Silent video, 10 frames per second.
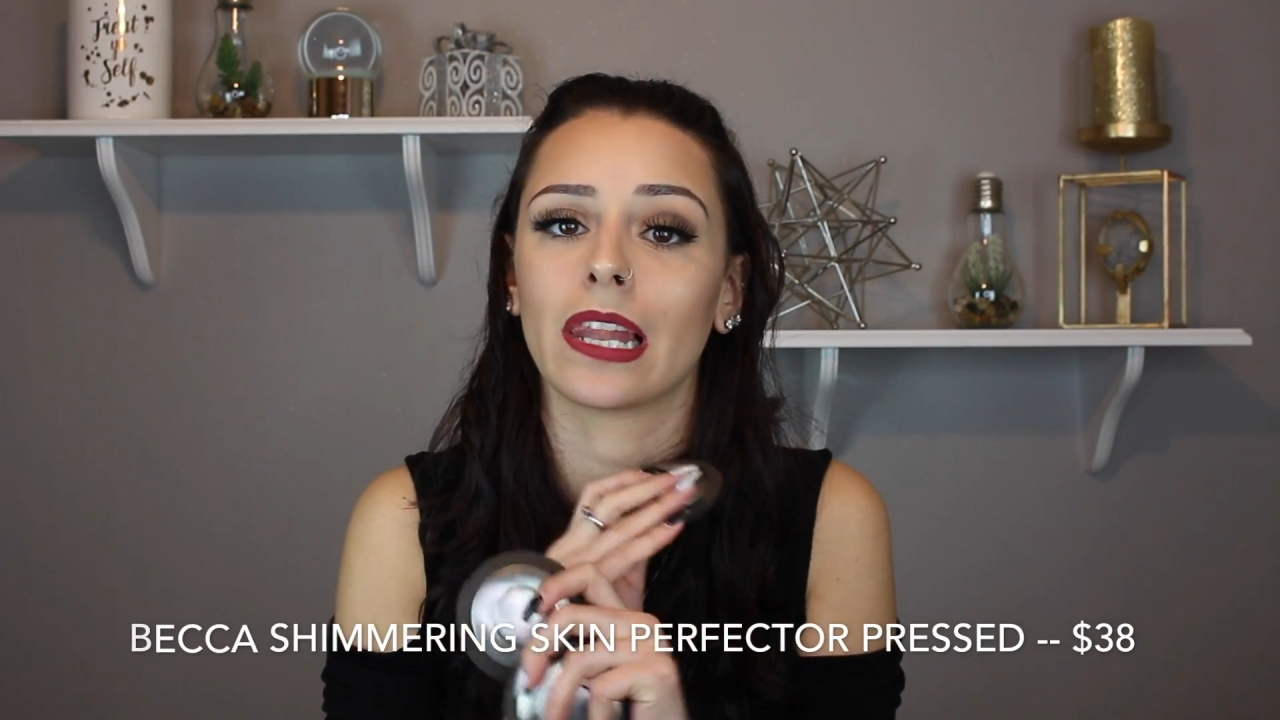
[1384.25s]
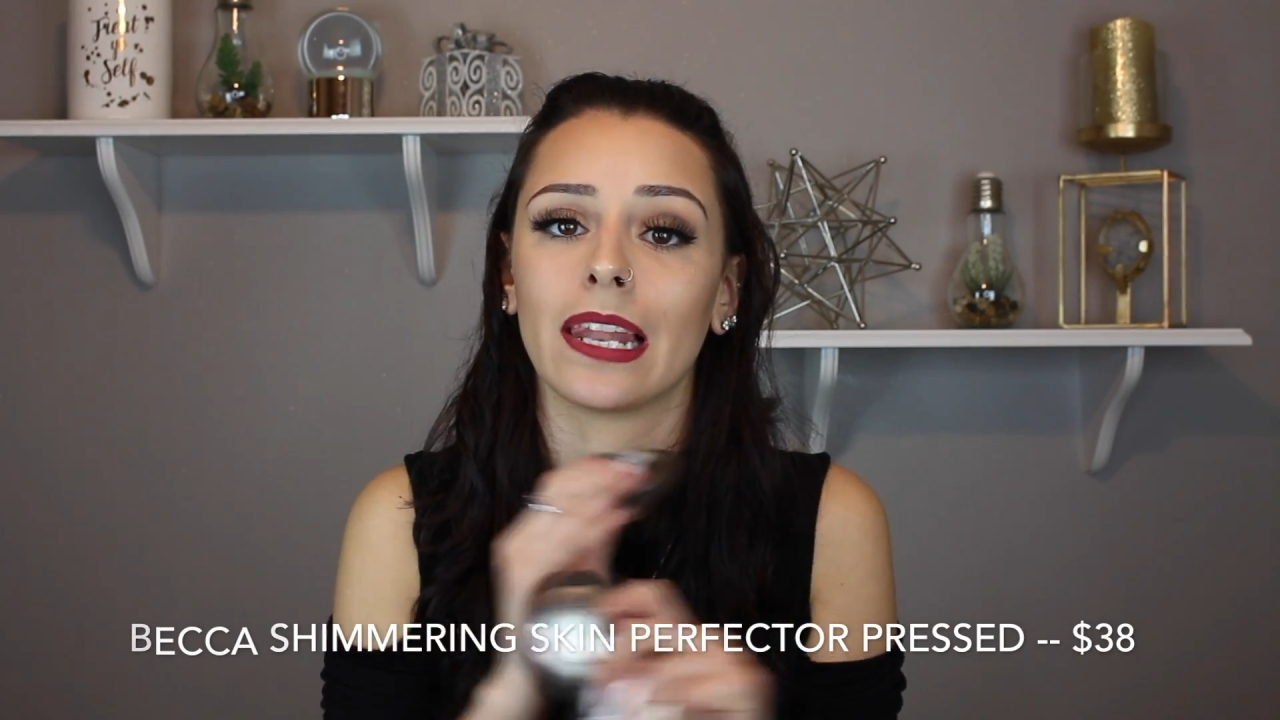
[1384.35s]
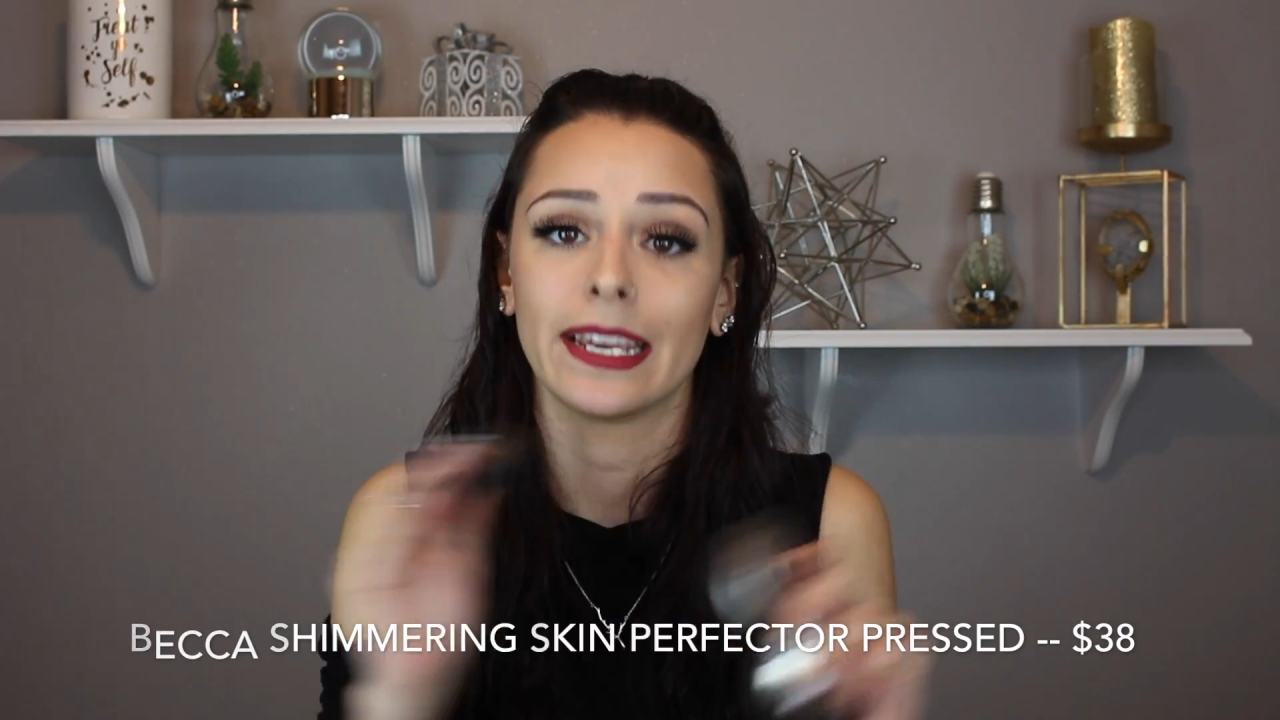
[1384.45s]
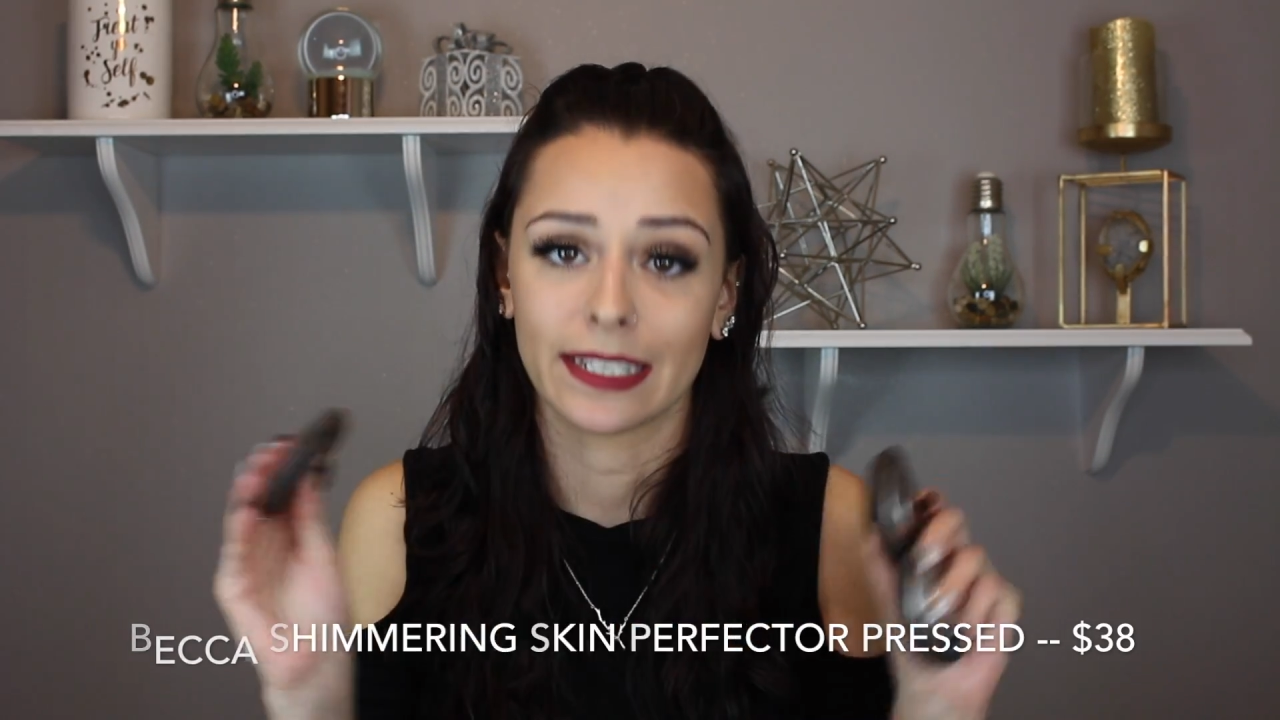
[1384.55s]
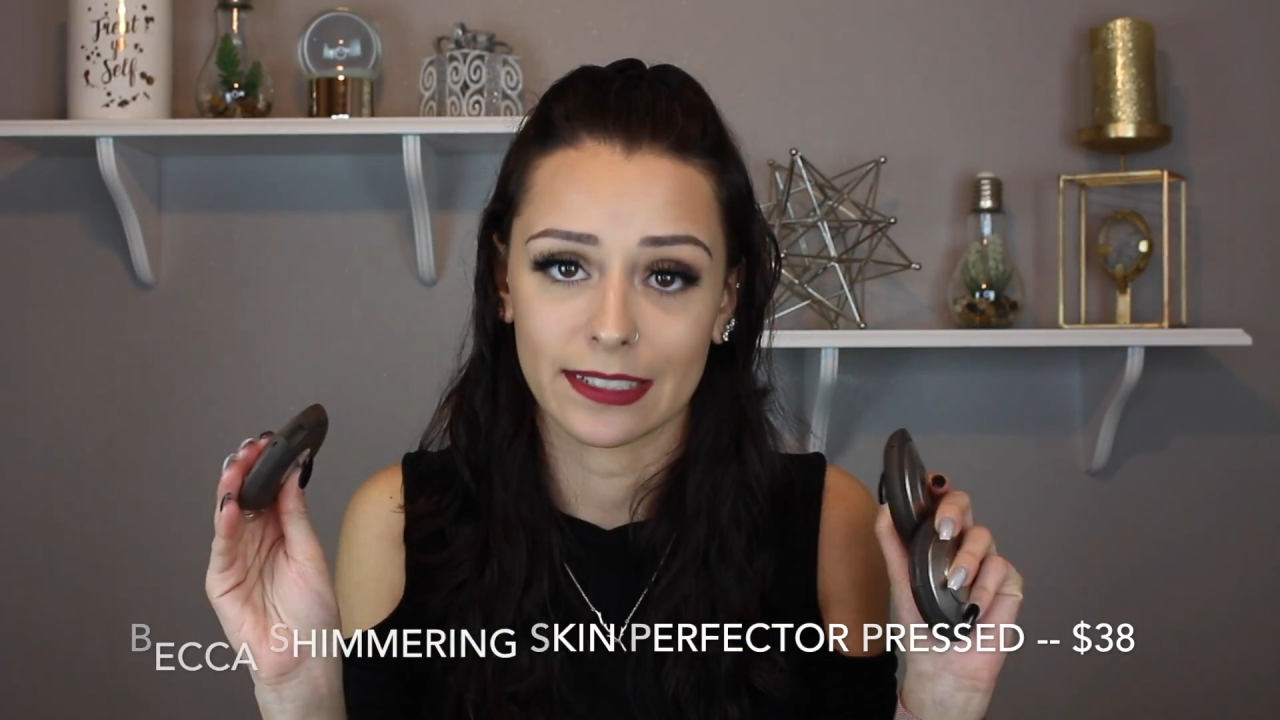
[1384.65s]

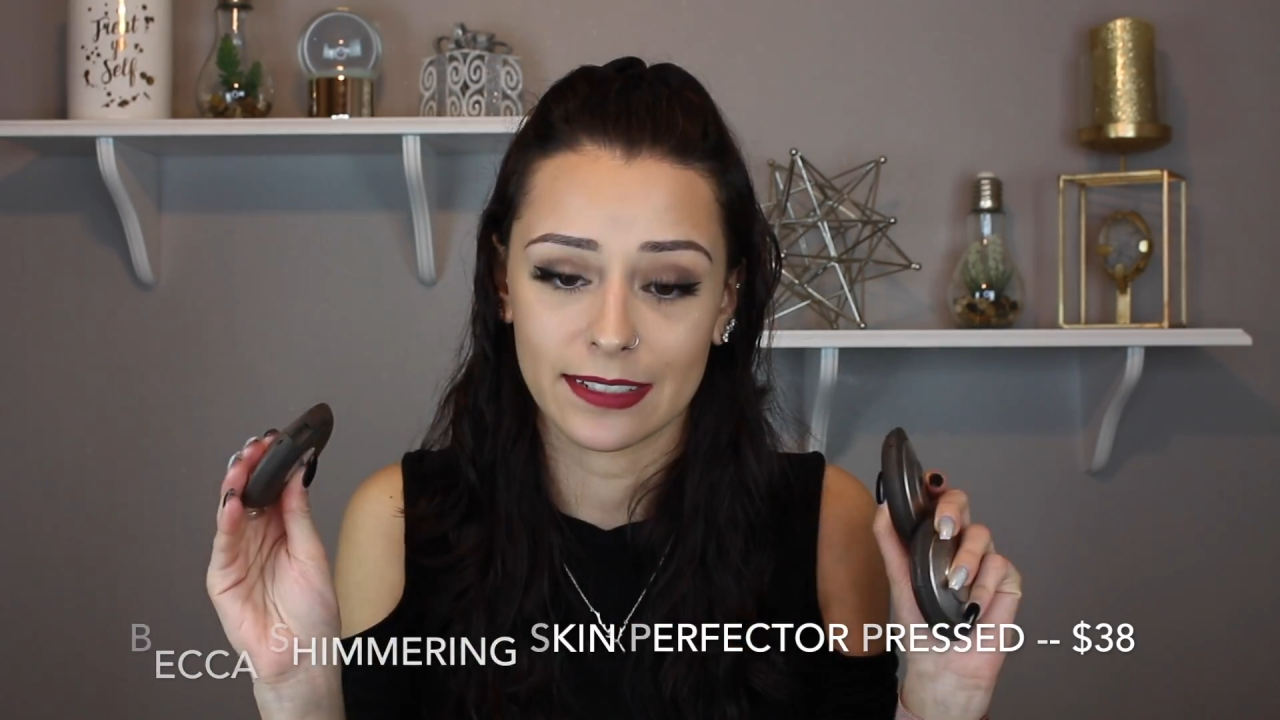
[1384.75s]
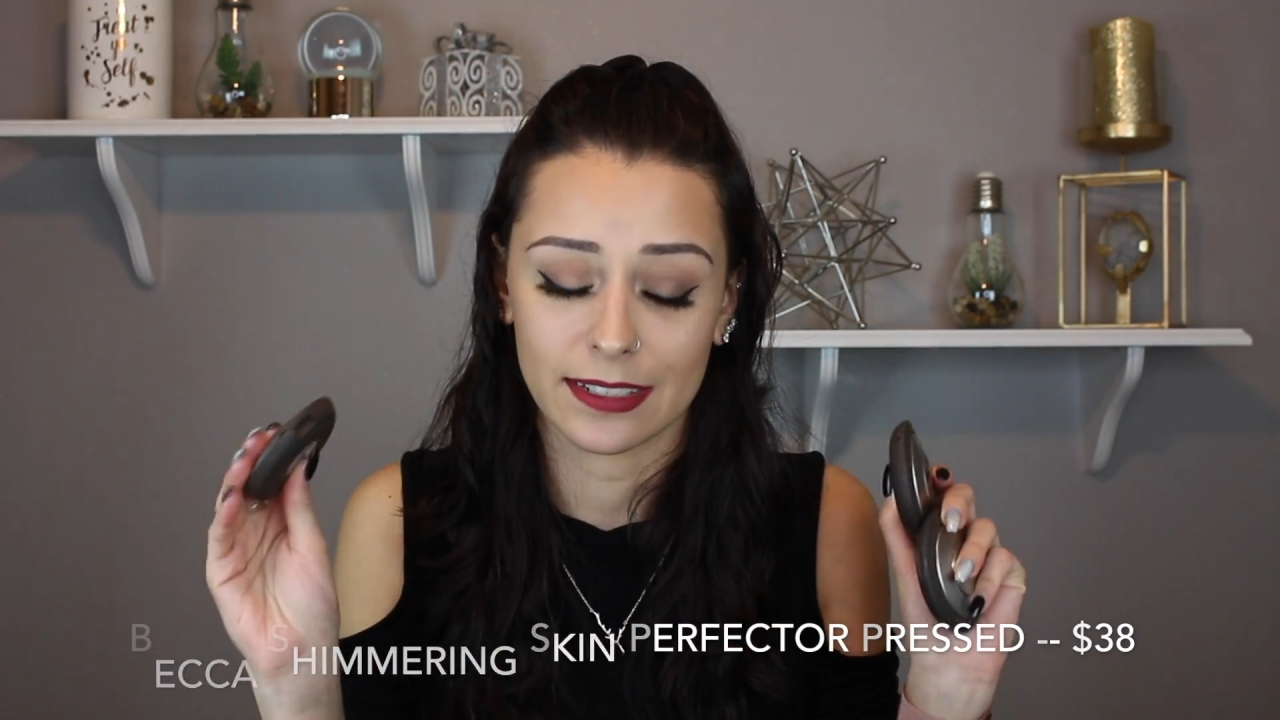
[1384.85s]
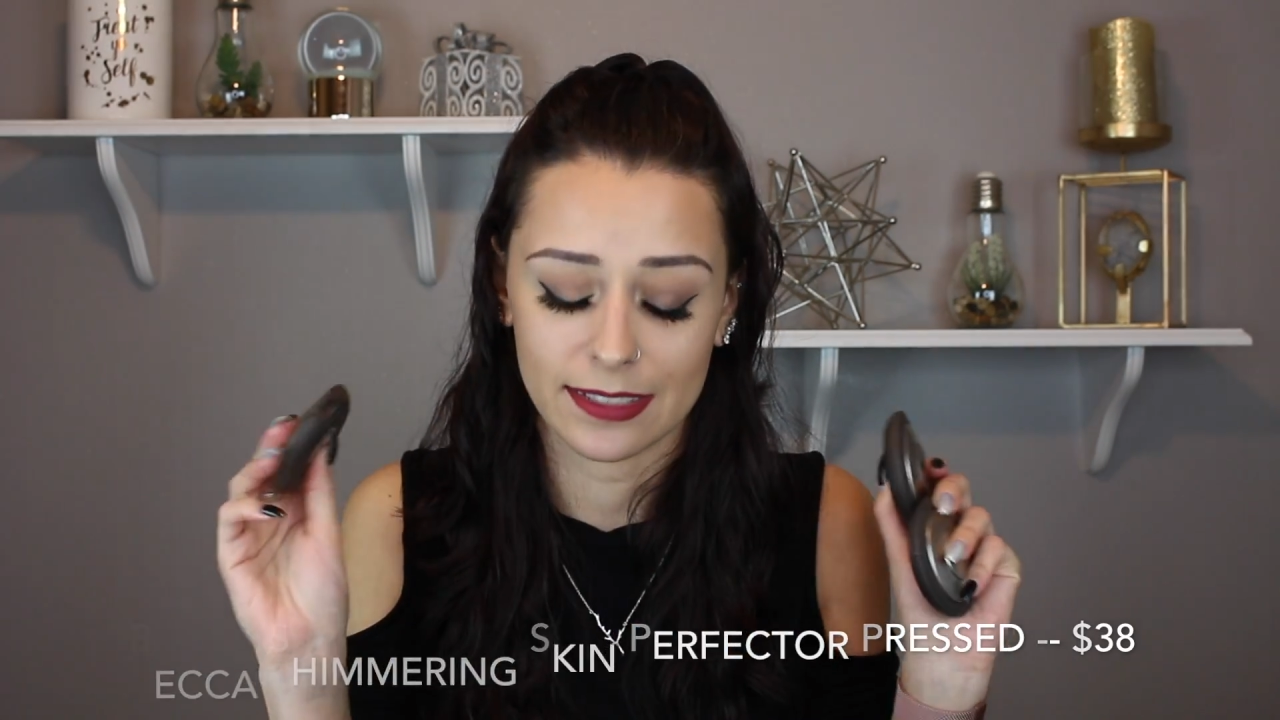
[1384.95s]
like it,